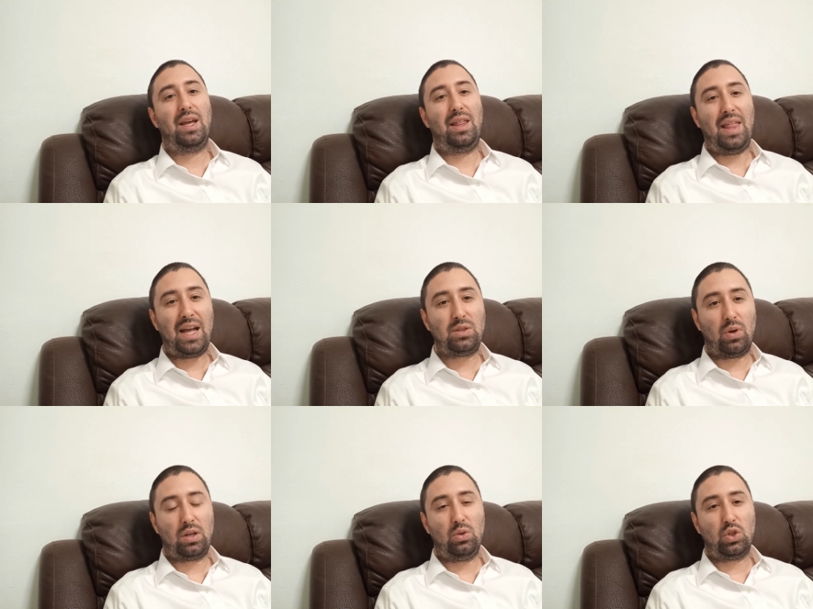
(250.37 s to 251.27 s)
That's why
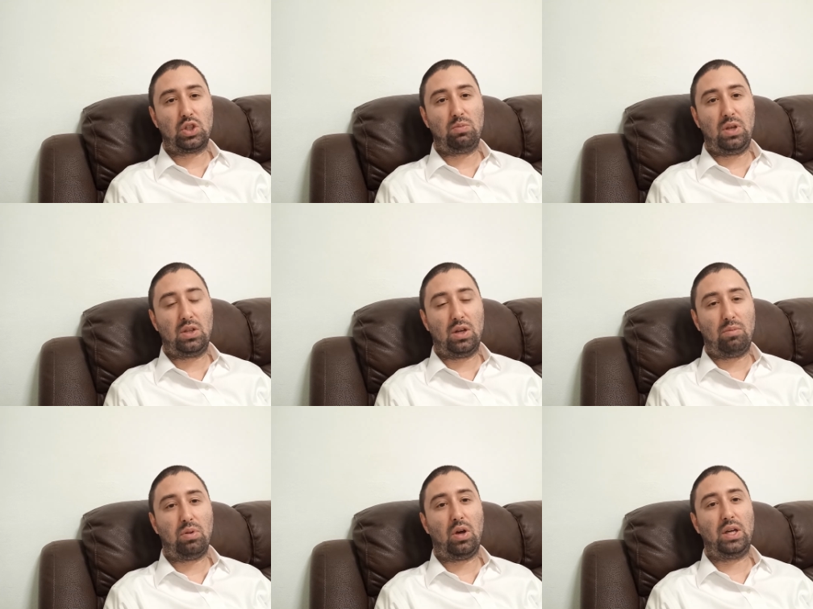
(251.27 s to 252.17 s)
Kedusha Shemitah
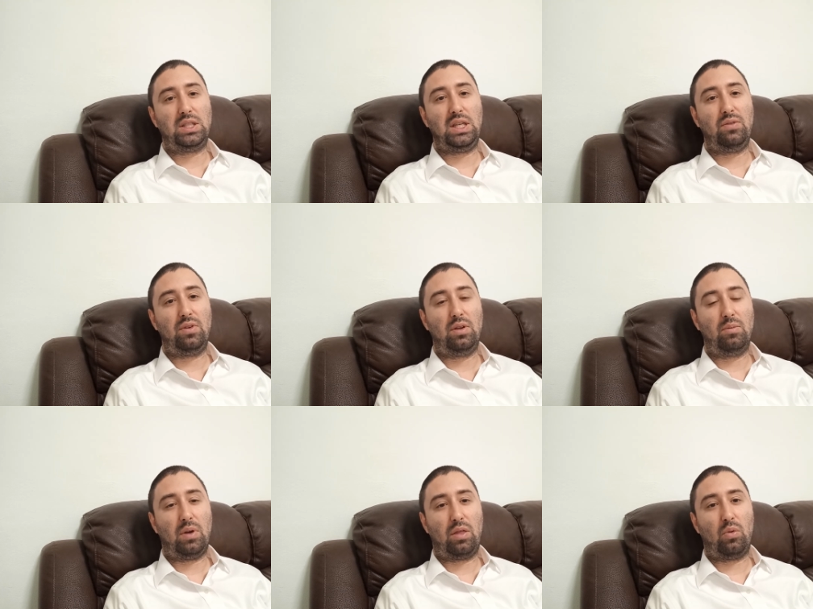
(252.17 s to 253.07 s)
applies even
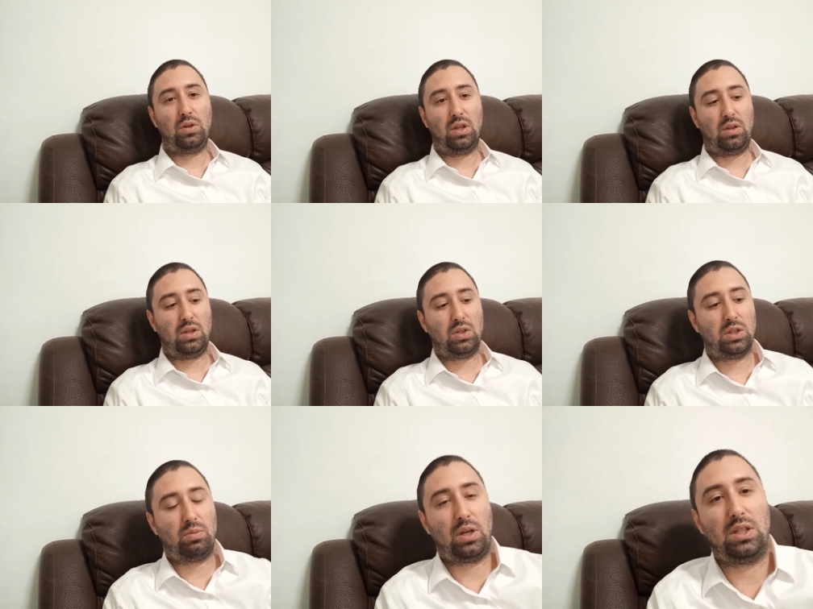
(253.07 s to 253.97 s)
by thorns and thistles,
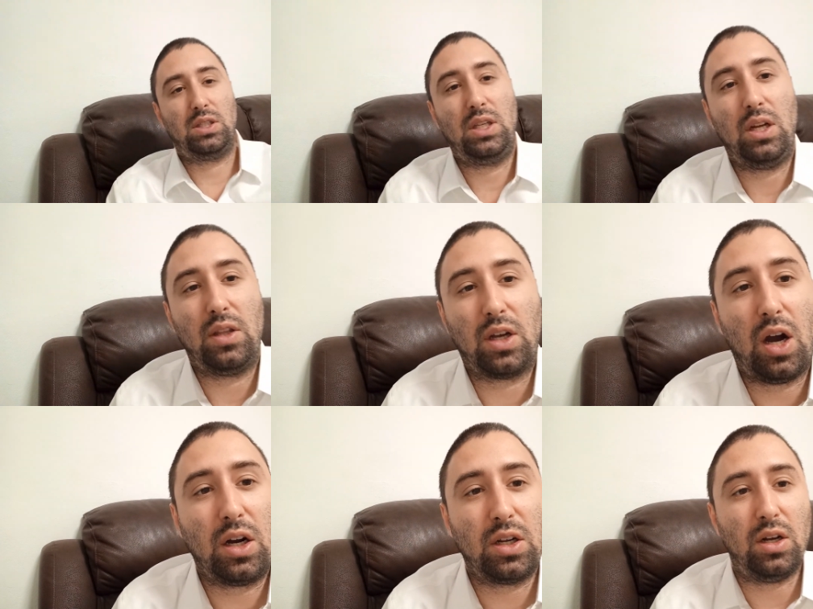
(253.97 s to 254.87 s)
because it's a din on the
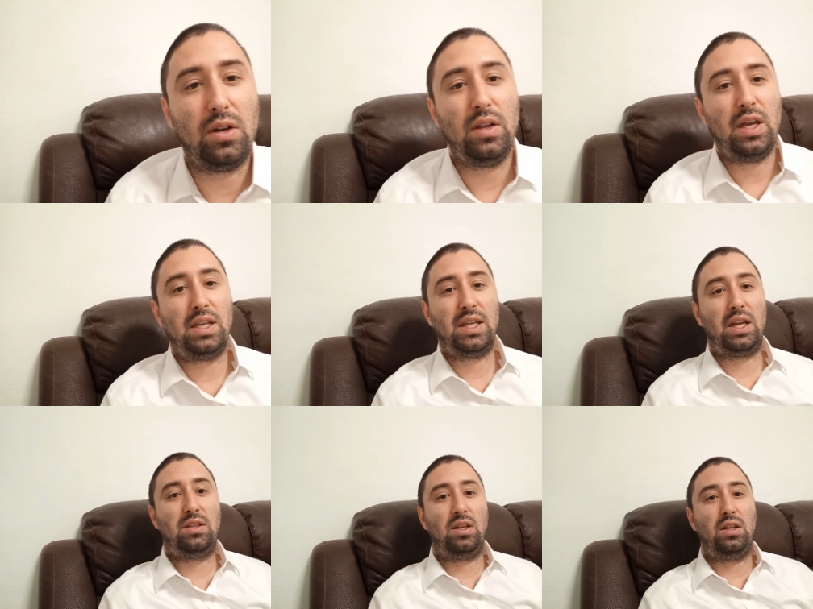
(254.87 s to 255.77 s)
karka. It's not a
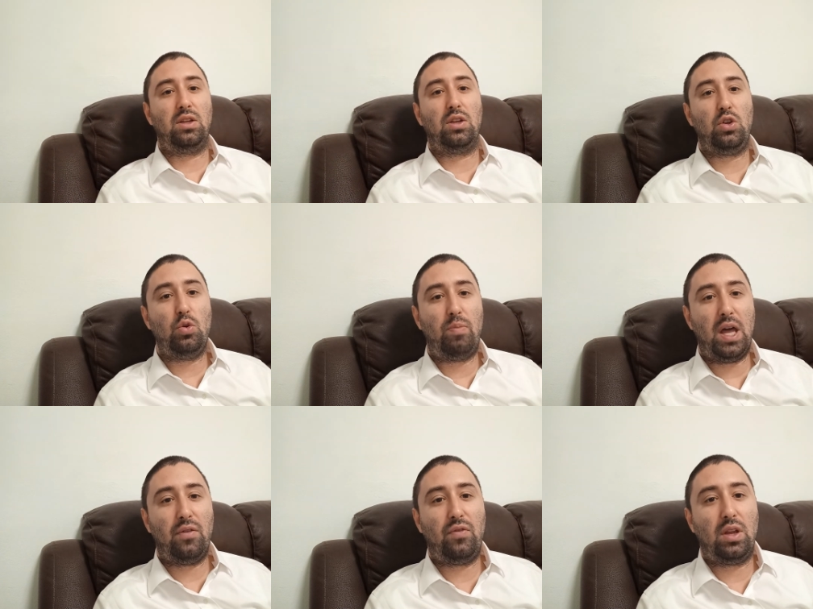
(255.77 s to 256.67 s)
din in you
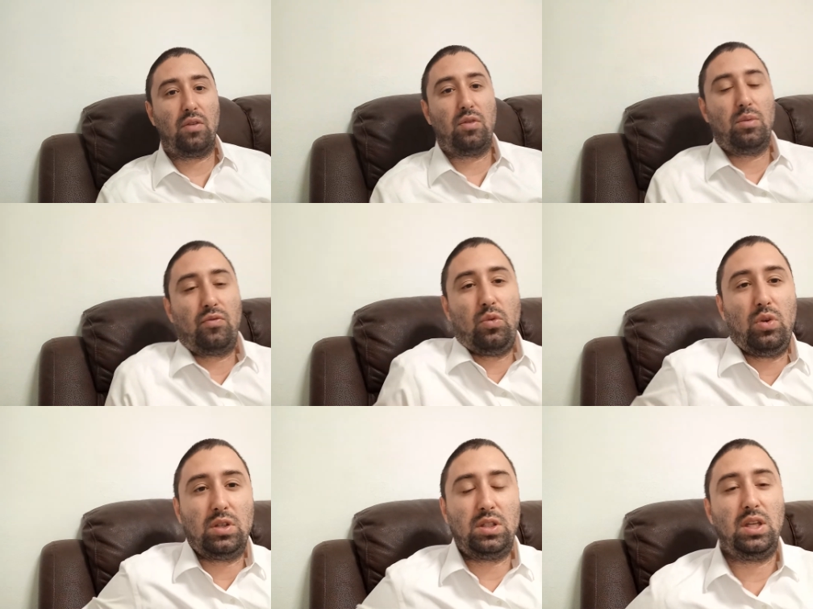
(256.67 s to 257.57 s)
benefiting from the food.
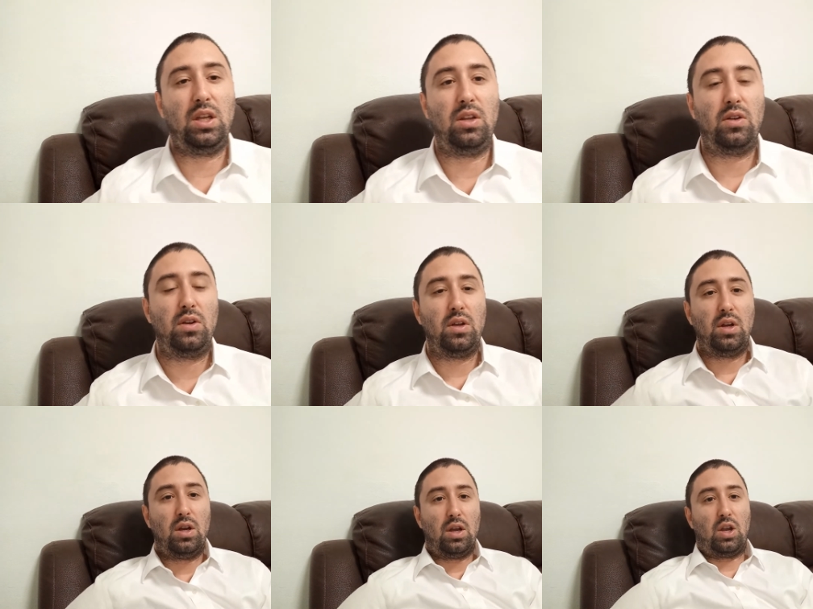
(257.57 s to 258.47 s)
It's a din
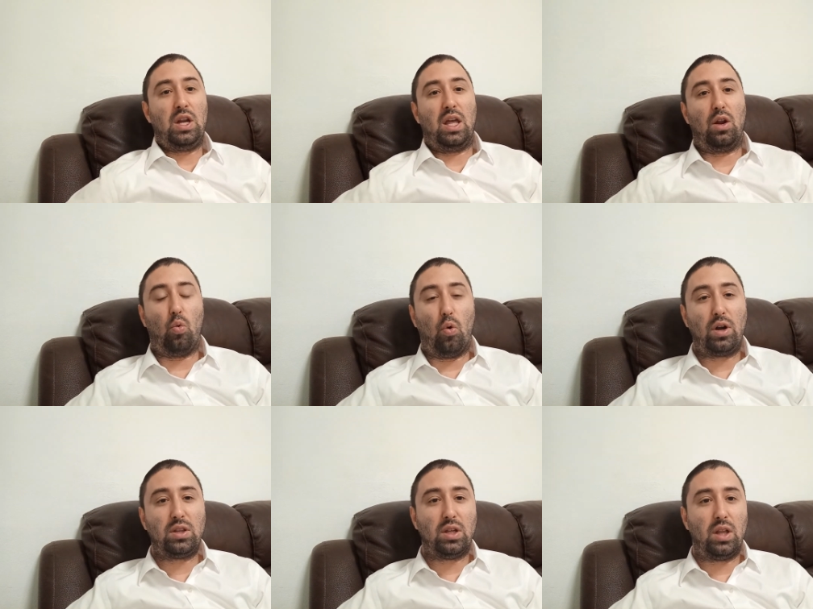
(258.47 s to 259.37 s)
in, how to
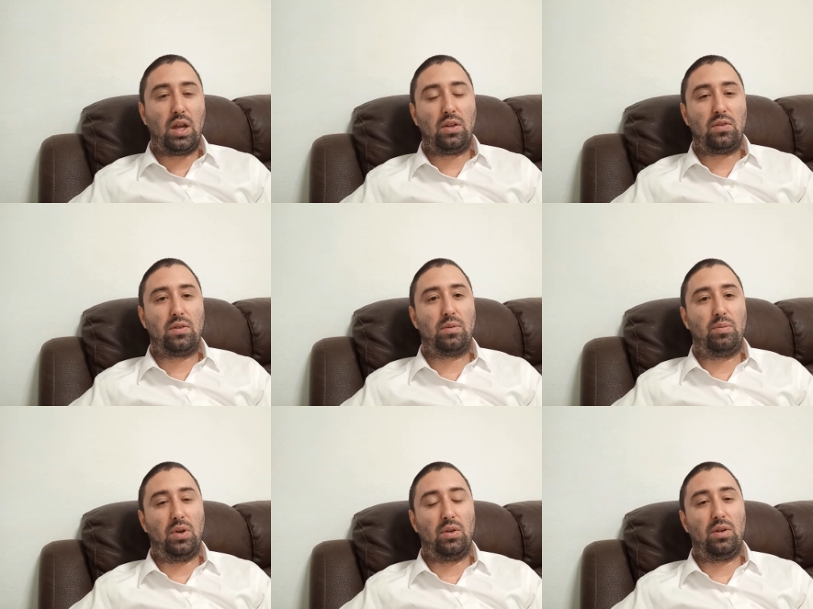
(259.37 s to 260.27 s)
work the land. But